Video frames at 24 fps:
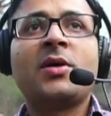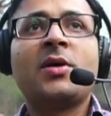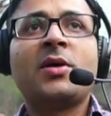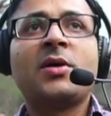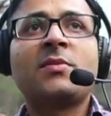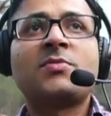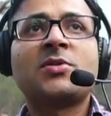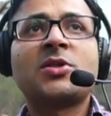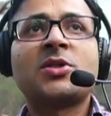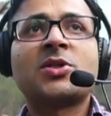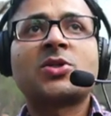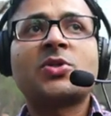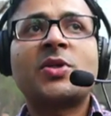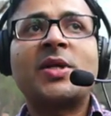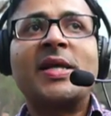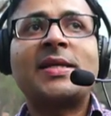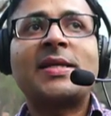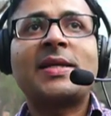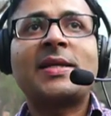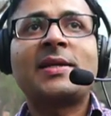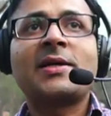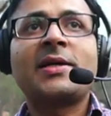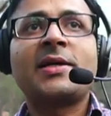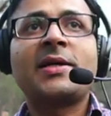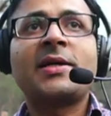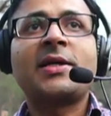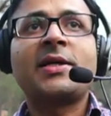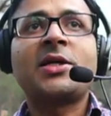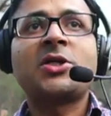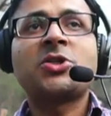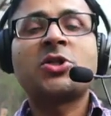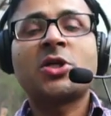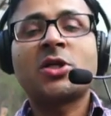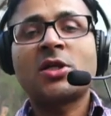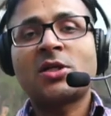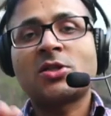State in a
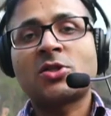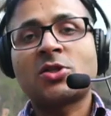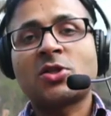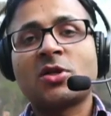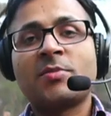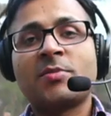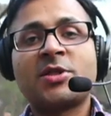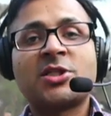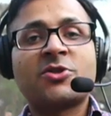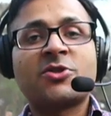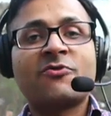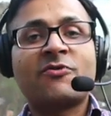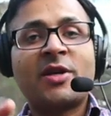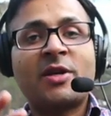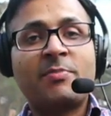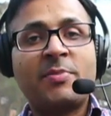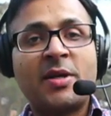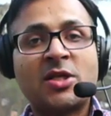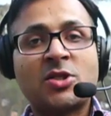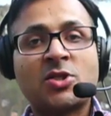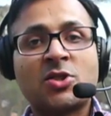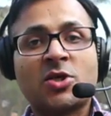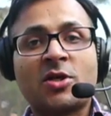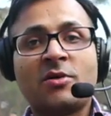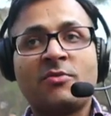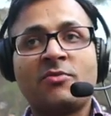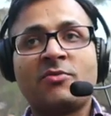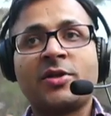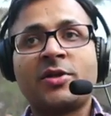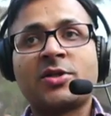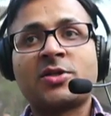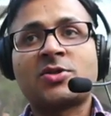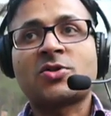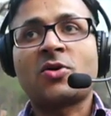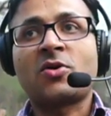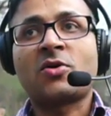general term is a very big term. It's
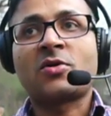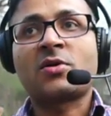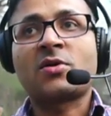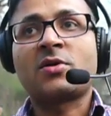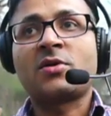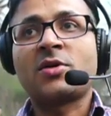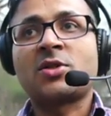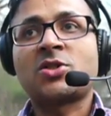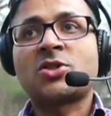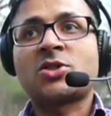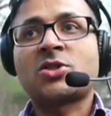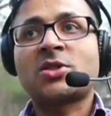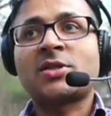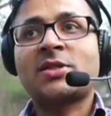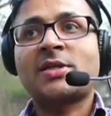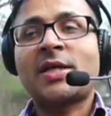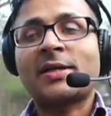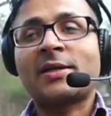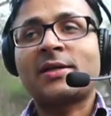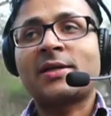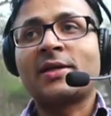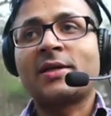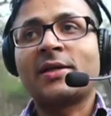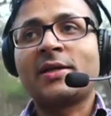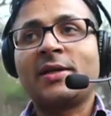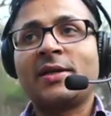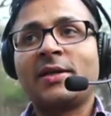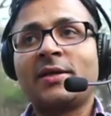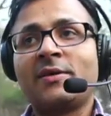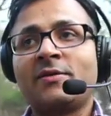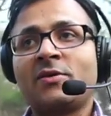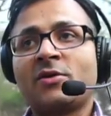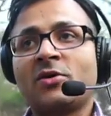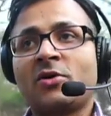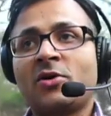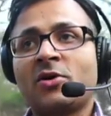technically
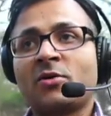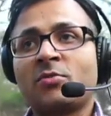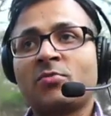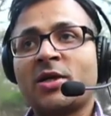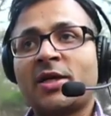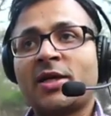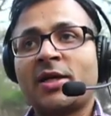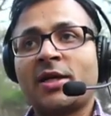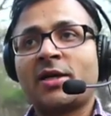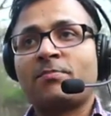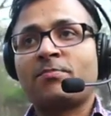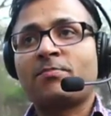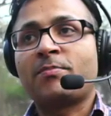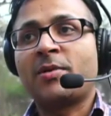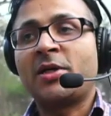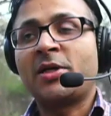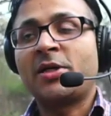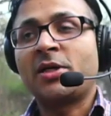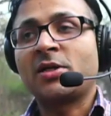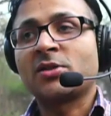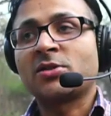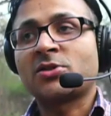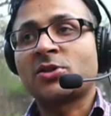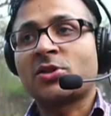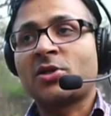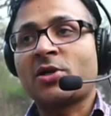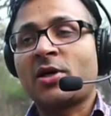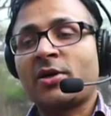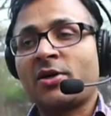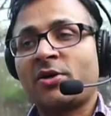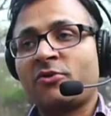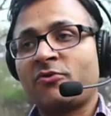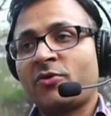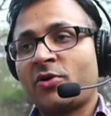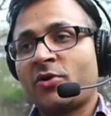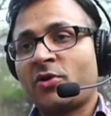on political scenario
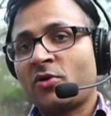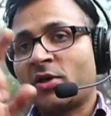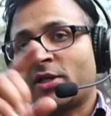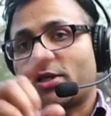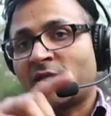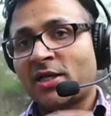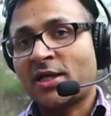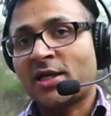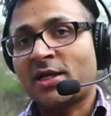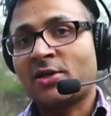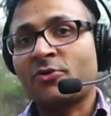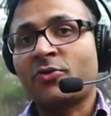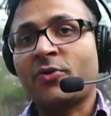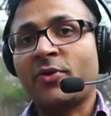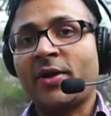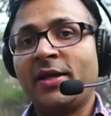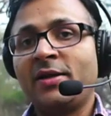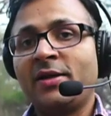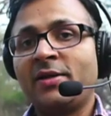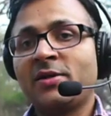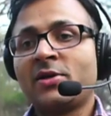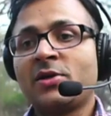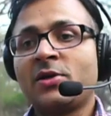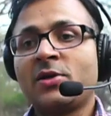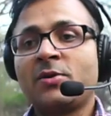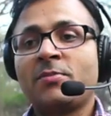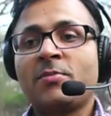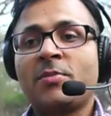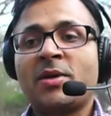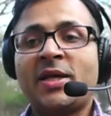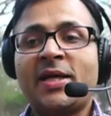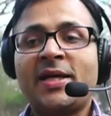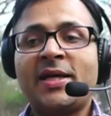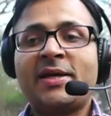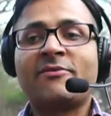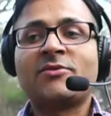we call it a country, but
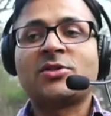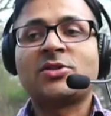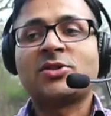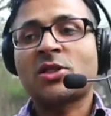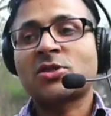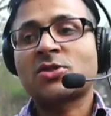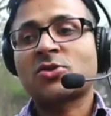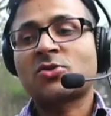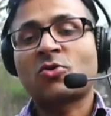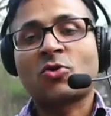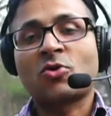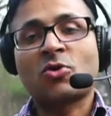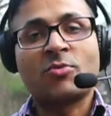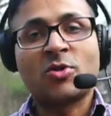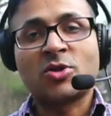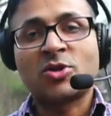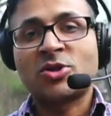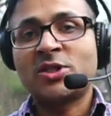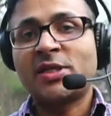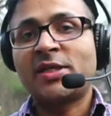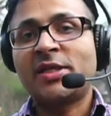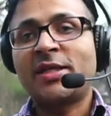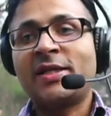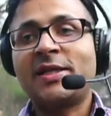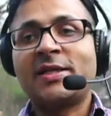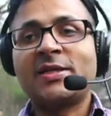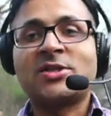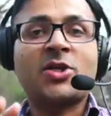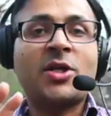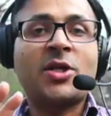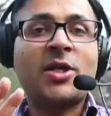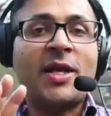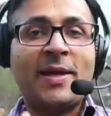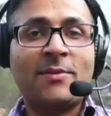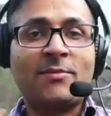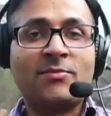here we just talk about city. It's a
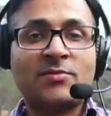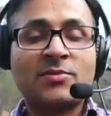name.